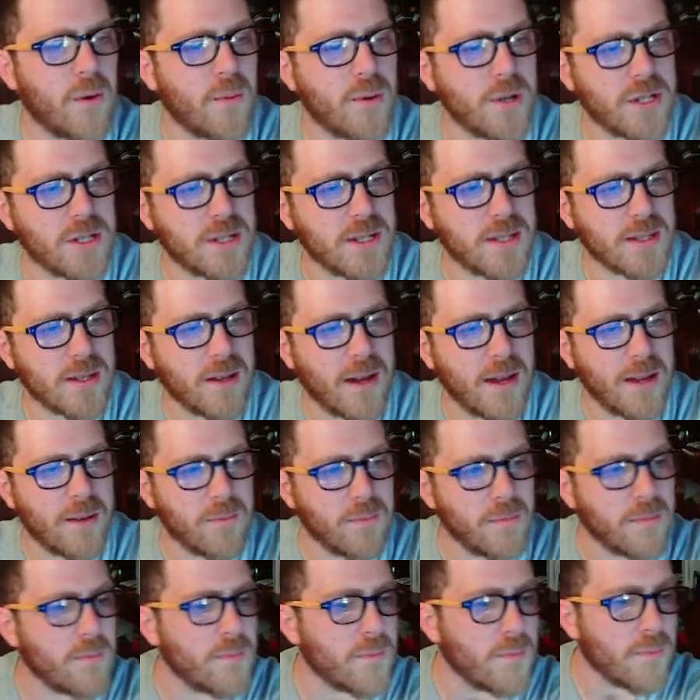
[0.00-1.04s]
which
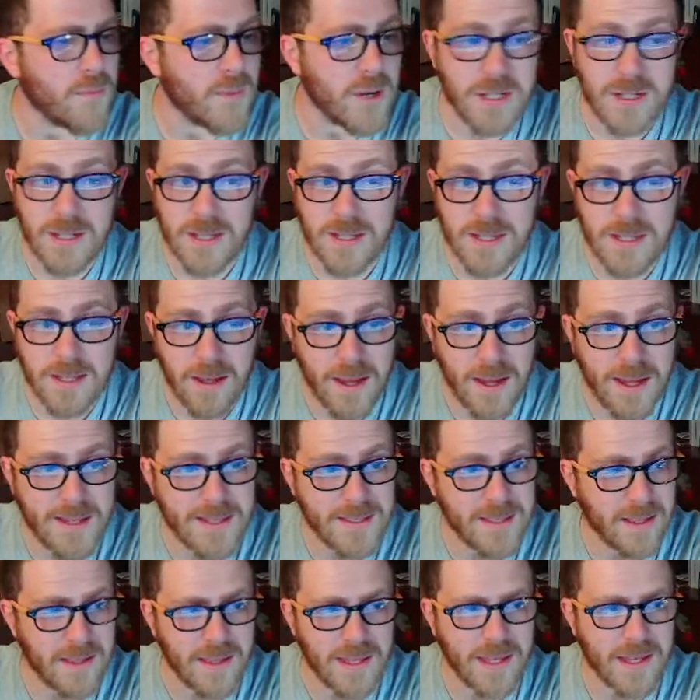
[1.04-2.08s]
disguised
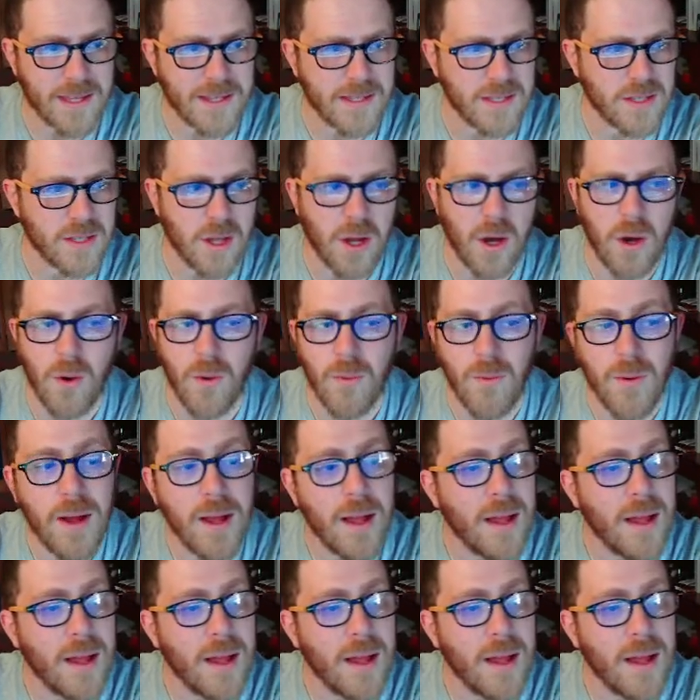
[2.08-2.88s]
the Link as a doll.